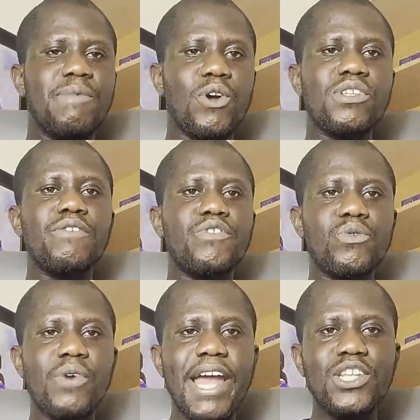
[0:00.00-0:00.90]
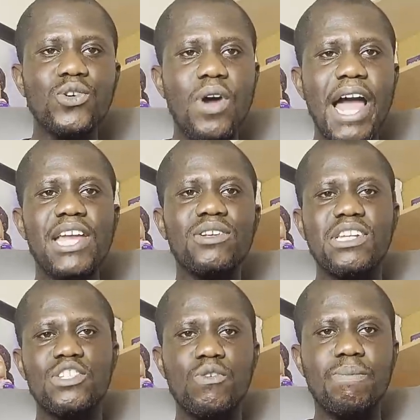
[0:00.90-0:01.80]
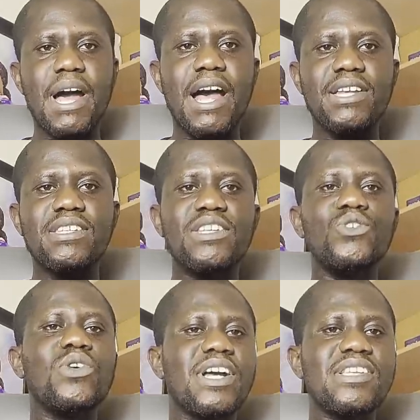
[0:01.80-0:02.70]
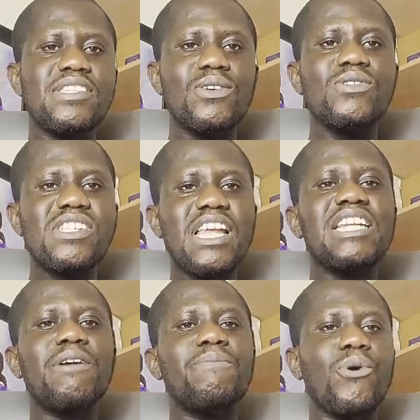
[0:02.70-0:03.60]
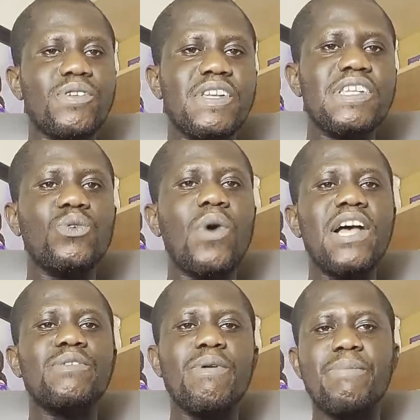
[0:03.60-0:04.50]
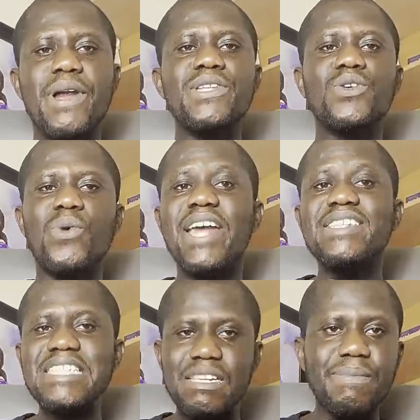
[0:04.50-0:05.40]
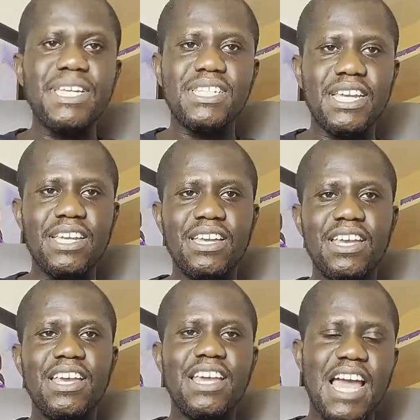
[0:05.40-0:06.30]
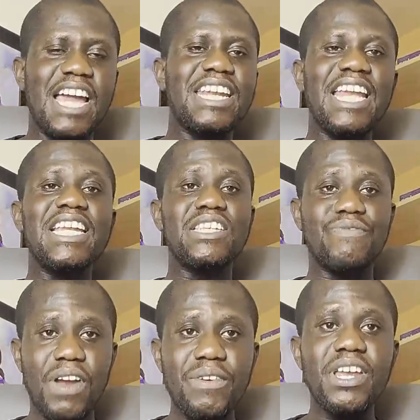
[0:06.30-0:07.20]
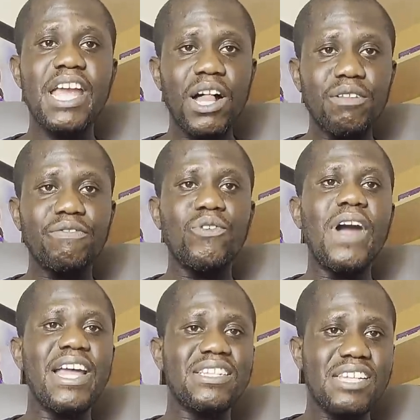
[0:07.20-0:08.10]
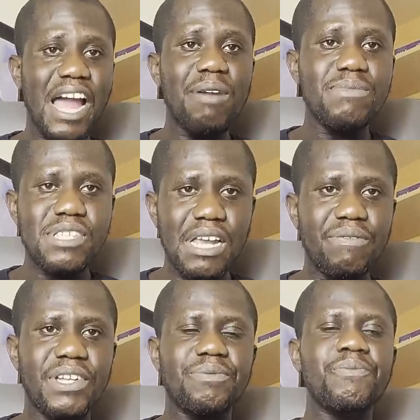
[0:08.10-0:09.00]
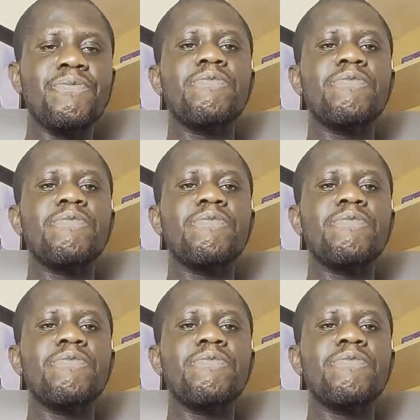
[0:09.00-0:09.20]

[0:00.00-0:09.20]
because if you write your IELTS and you pass, you can still start the process whilst preparing to write CBT. And that is very helpful and time saving.